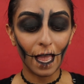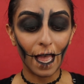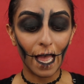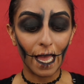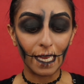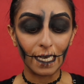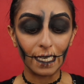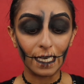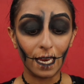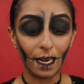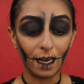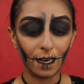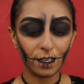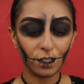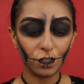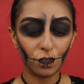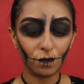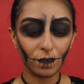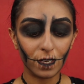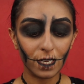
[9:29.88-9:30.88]
and
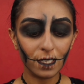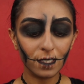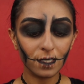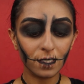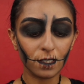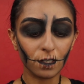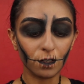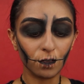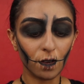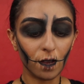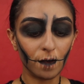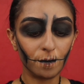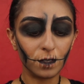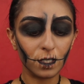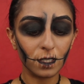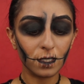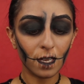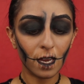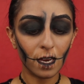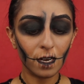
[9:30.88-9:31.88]
glittery, so I'm
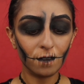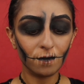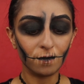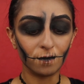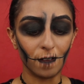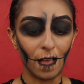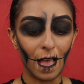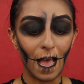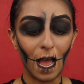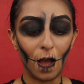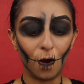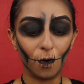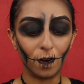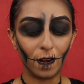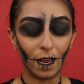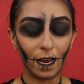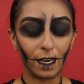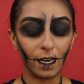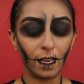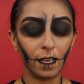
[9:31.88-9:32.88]
just kind of
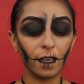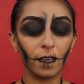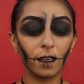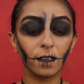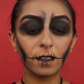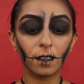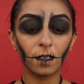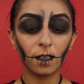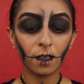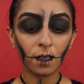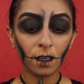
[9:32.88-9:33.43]
outlining it.